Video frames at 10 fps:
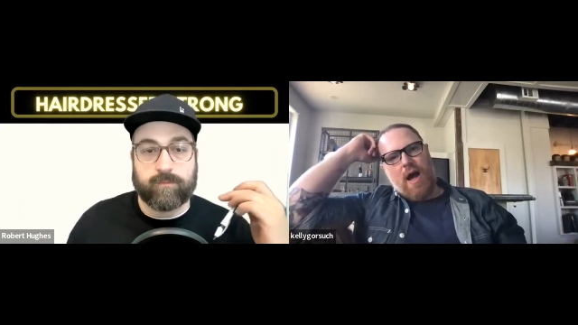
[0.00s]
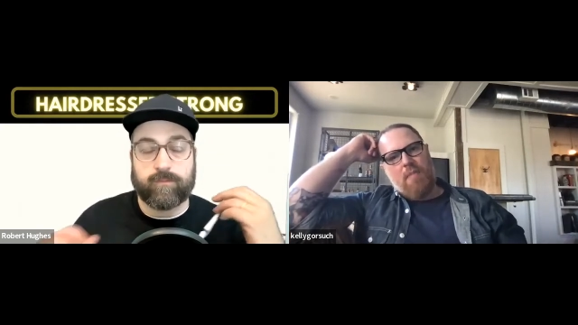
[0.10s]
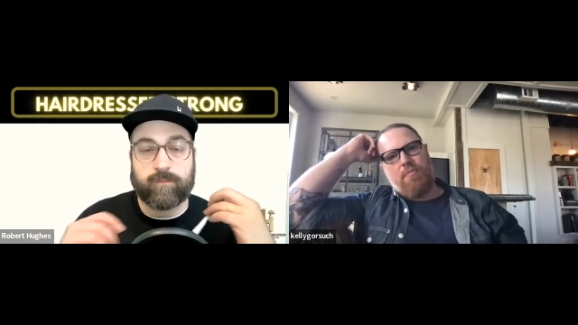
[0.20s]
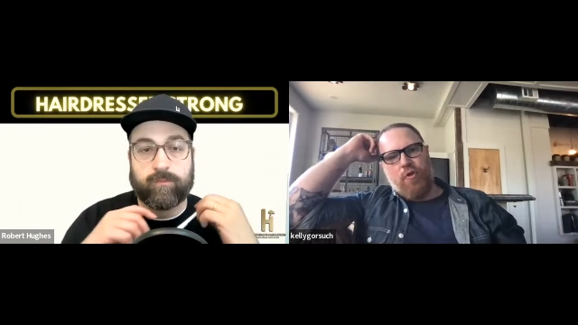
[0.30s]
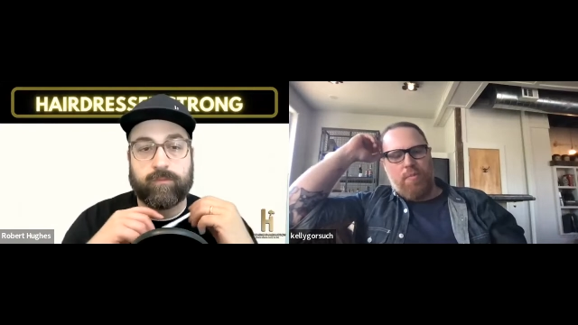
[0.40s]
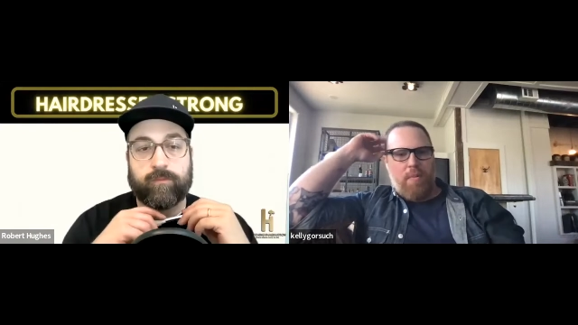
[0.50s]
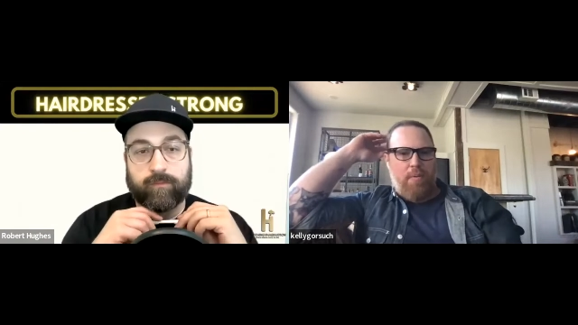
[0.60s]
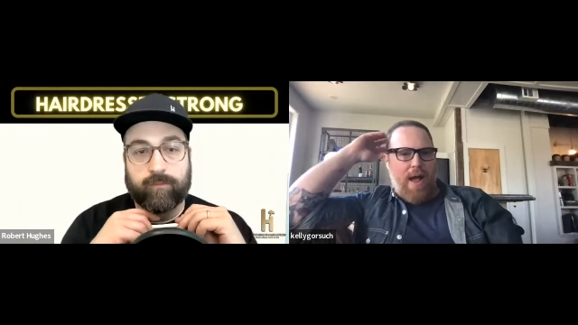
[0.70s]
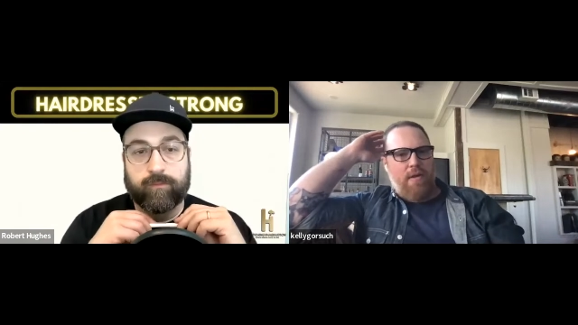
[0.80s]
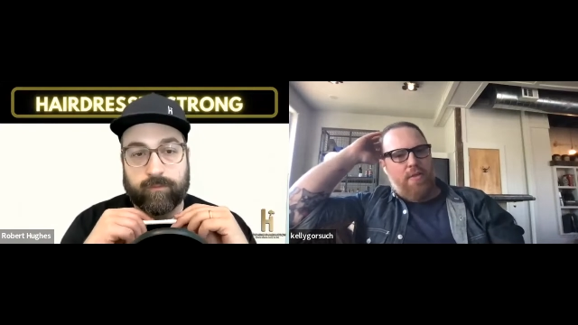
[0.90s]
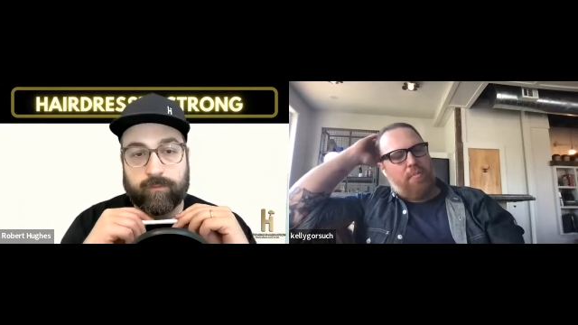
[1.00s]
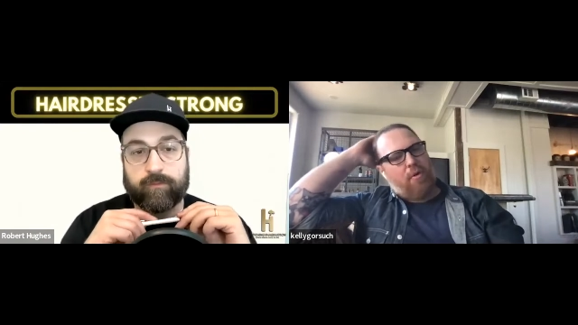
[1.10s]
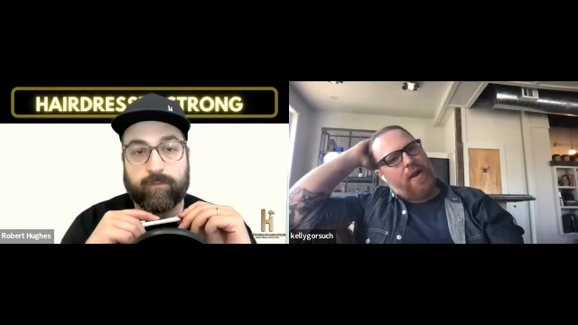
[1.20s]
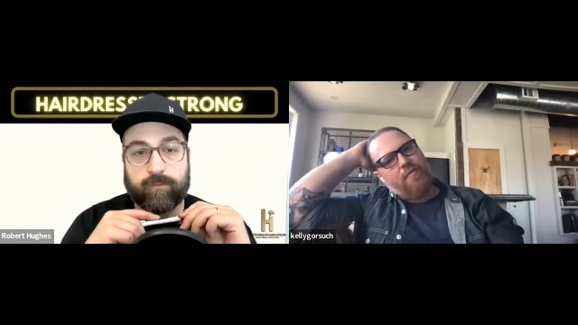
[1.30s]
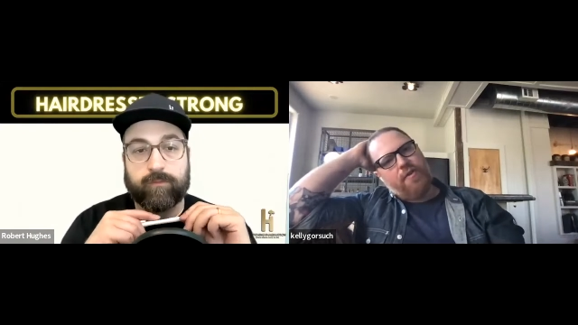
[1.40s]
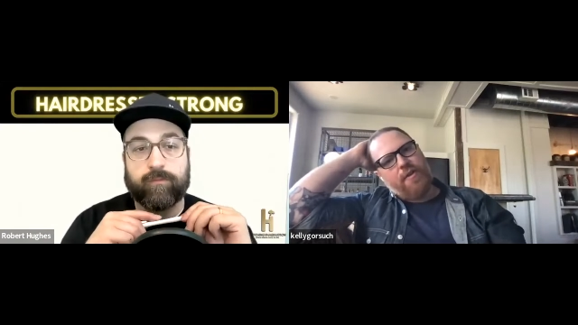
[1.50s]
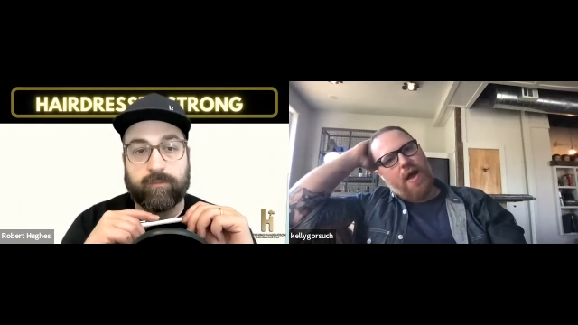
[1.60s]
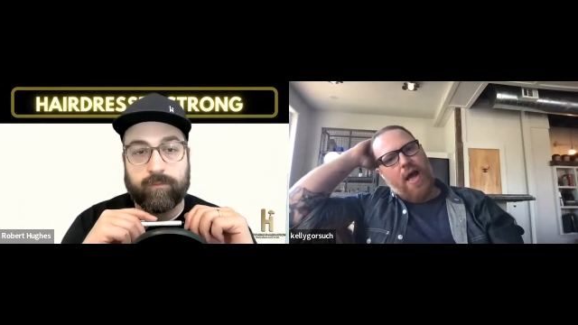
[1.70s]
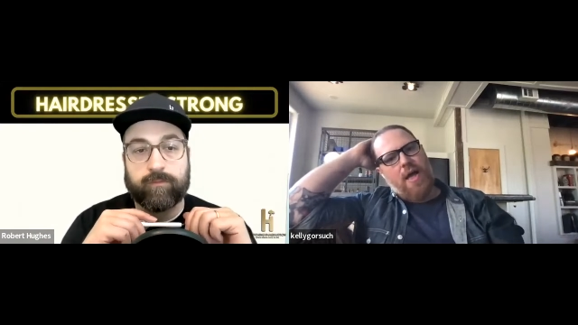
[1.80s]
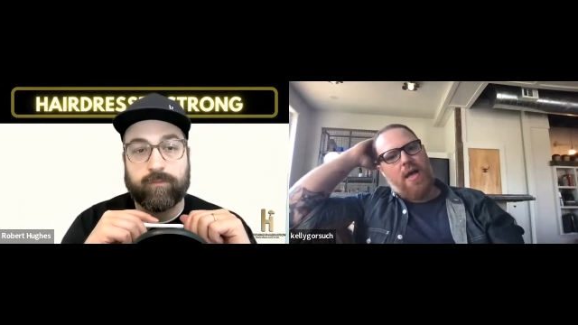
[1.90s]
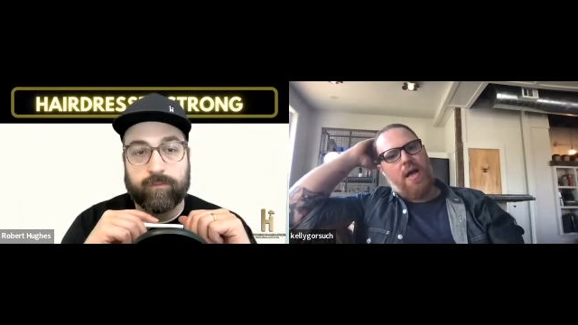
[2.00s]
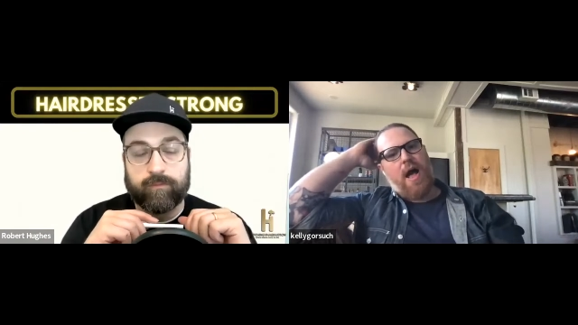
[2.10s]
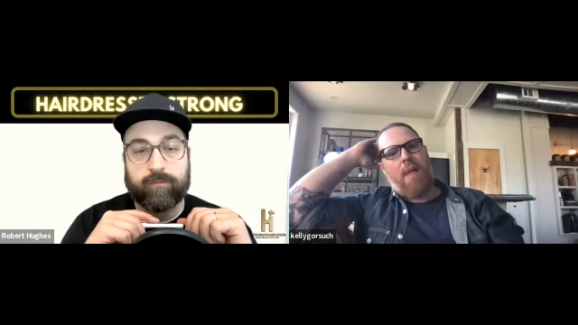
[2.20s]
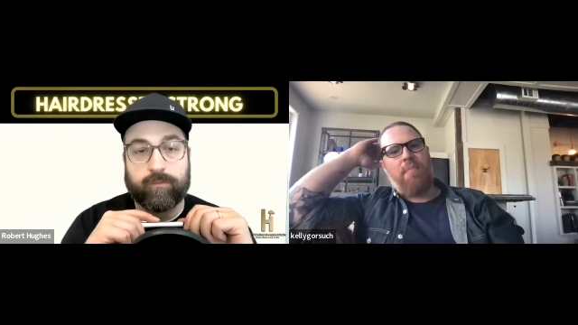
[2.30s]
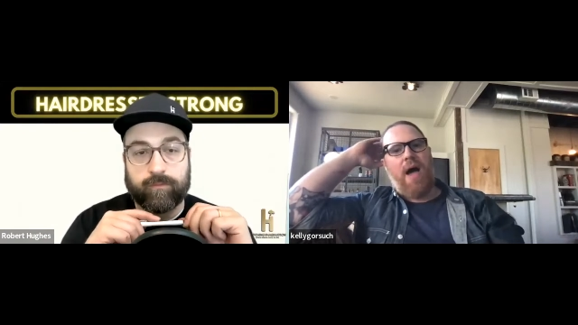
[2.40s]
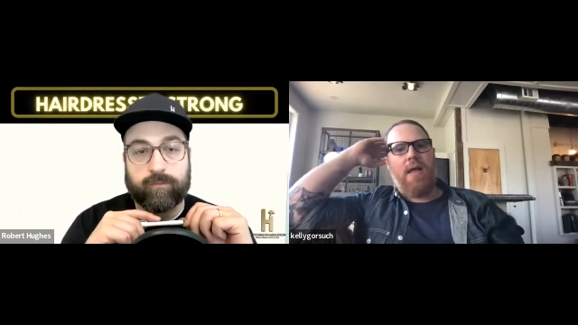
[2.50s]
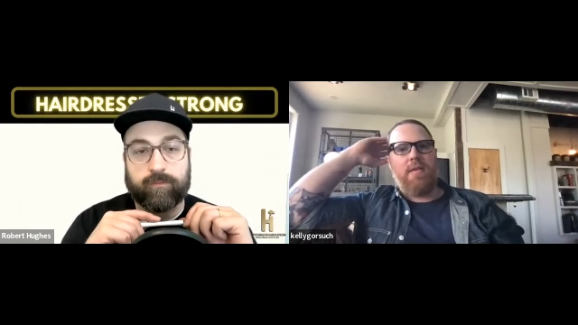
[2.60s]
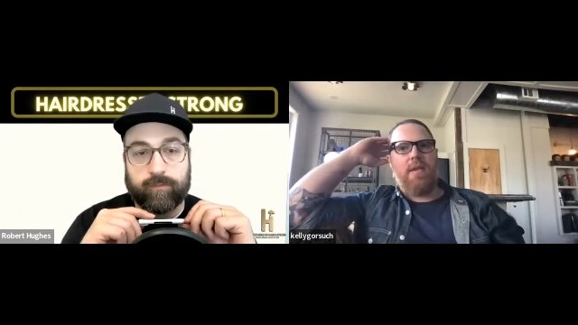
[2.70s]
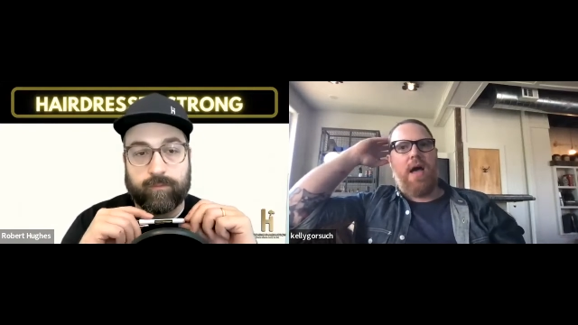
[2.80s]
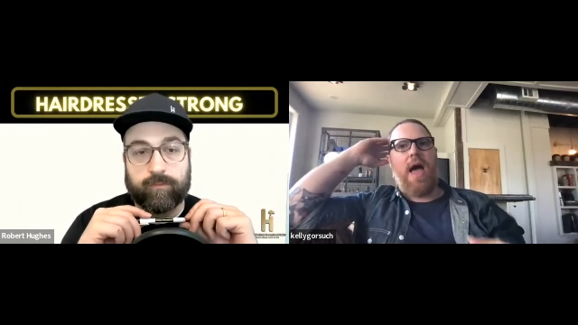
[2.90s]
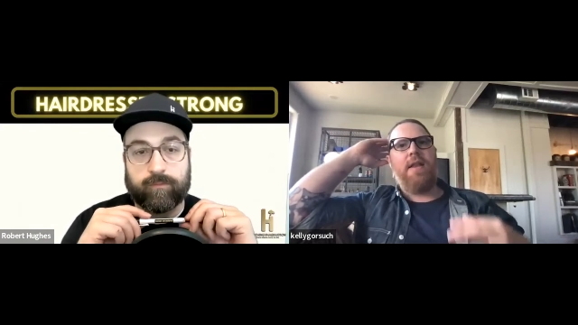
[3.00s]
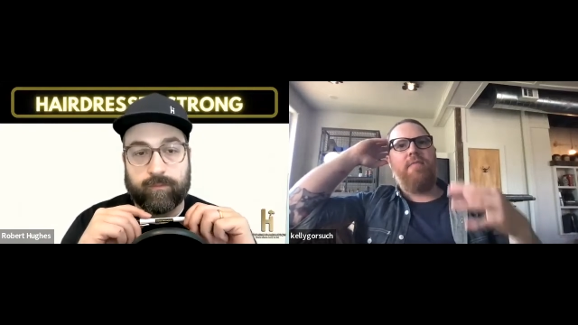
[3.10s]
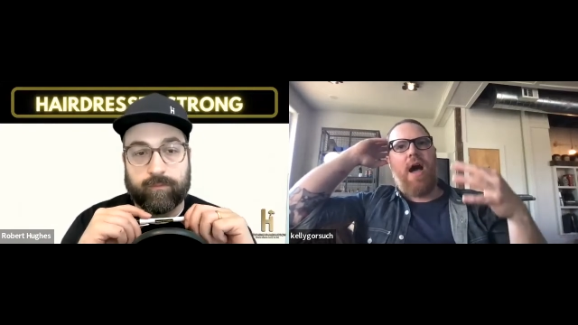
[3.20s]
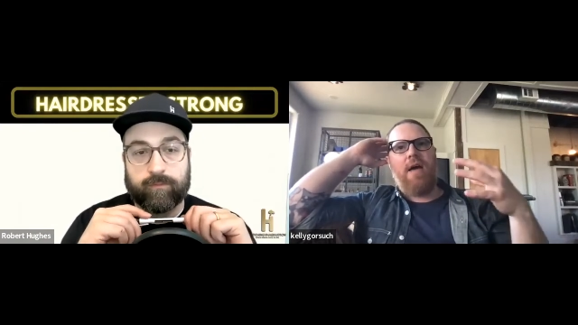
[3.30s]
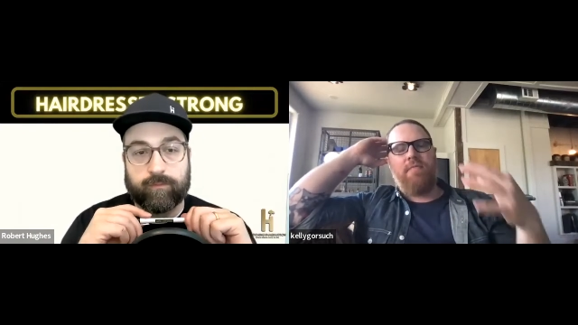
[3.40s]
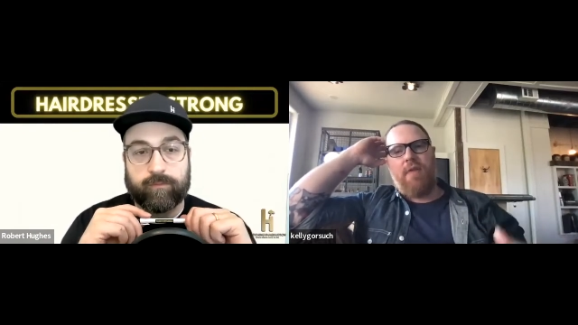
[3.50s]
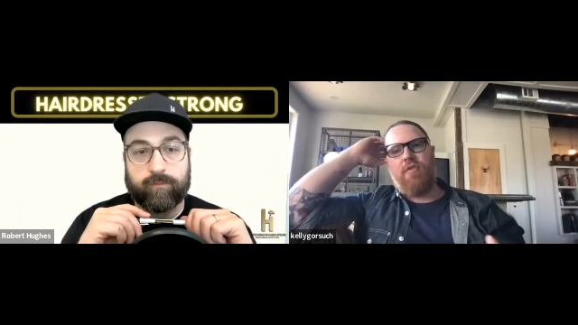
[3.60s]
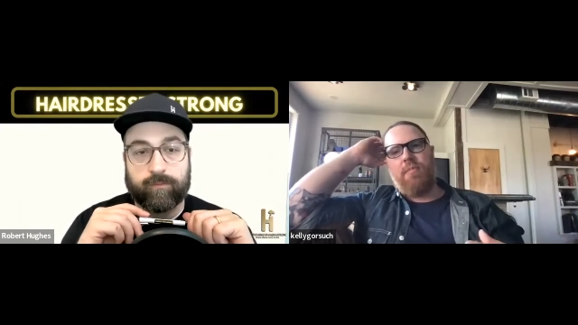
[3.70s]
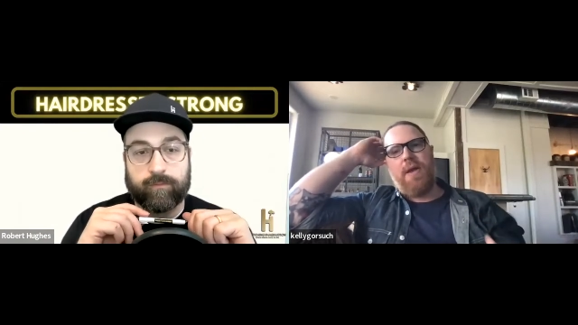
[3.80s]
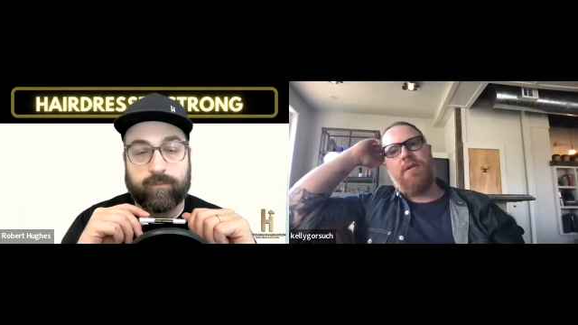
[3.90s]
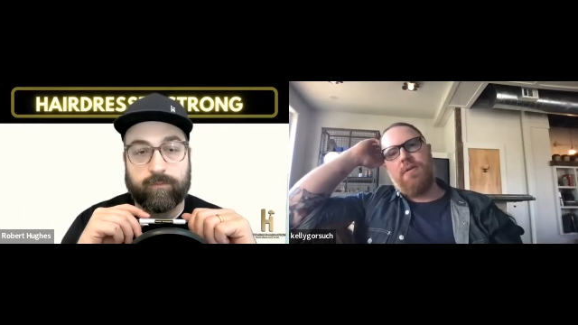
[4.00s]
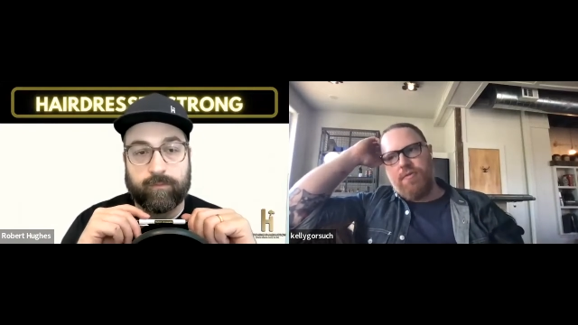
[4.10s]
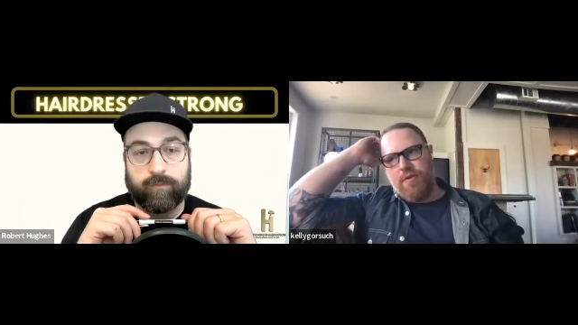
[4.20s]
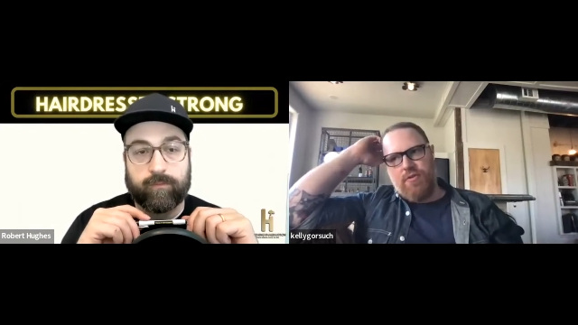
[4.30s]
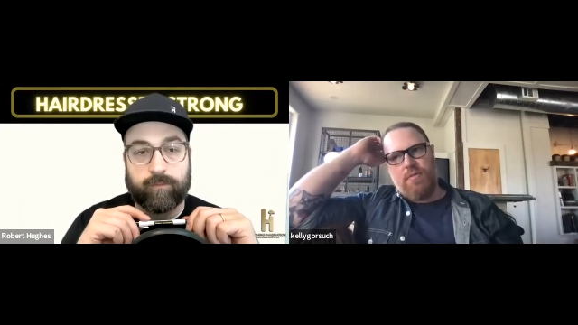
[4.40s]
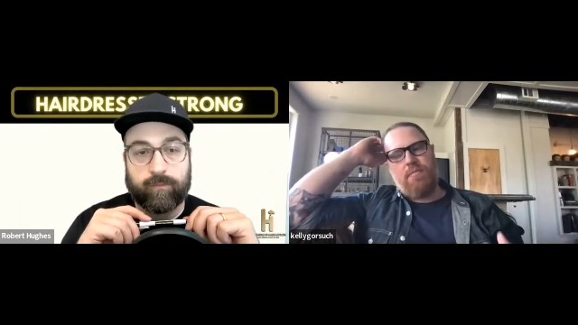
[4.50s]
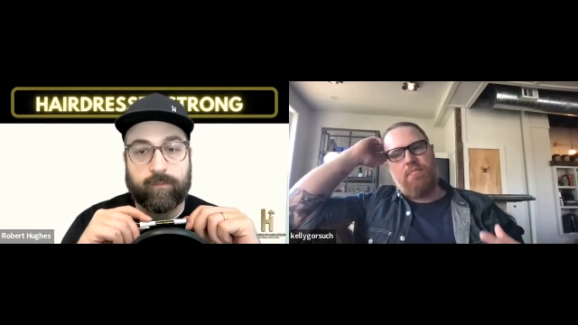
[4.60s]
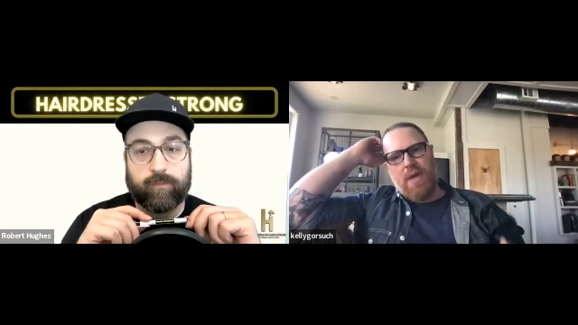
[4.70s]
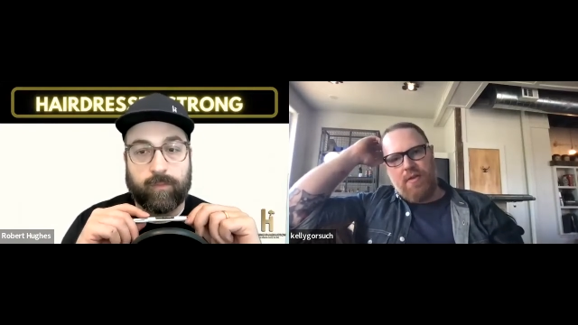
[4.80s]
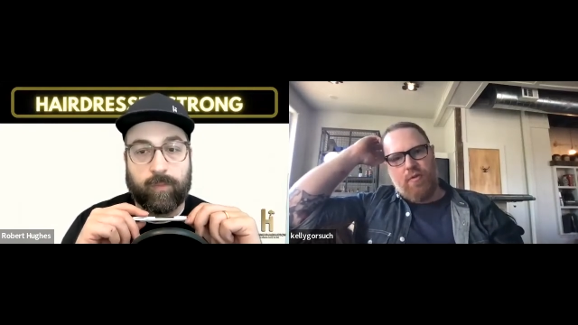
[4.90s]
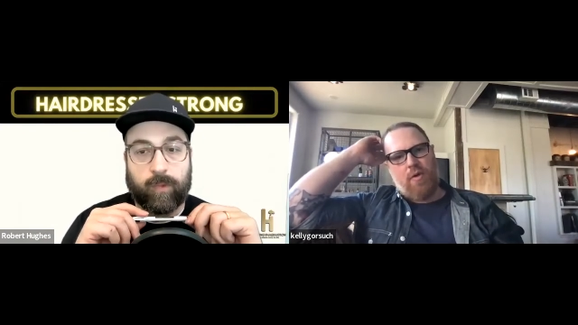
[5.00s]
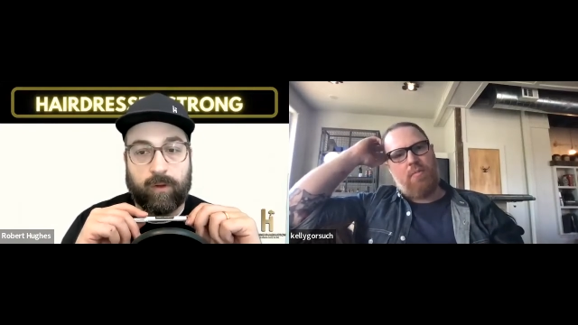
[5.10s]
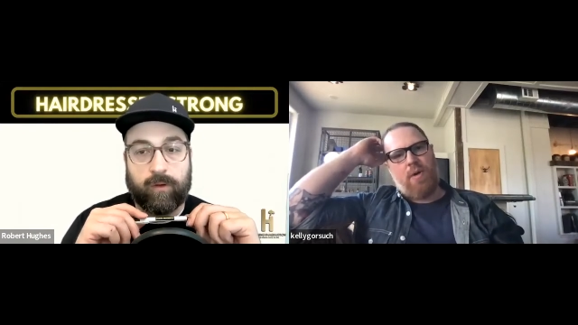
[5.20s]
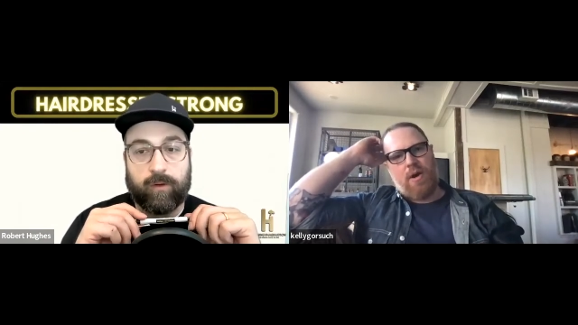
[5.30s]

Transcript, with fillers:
Speaker 1: I'm super proud of the brands, and I I'm not I I've never made a decision based on